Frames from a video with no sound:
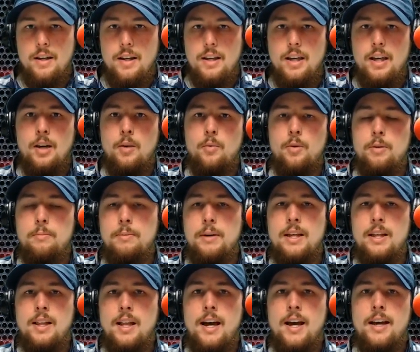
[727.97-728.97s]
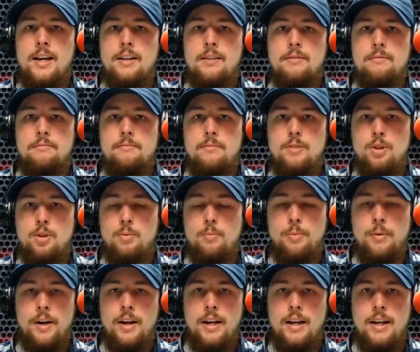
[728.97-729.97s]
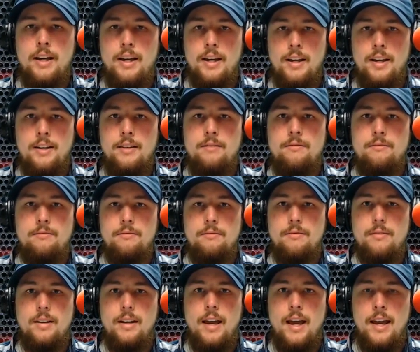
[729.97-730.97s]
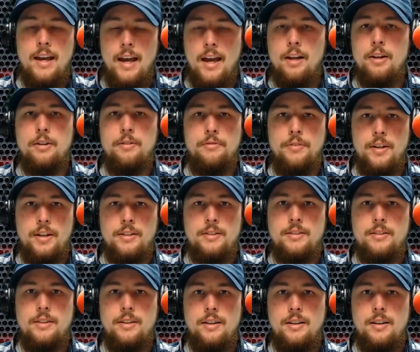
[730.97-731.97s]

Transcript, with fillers: It would be like you bringing in a elephant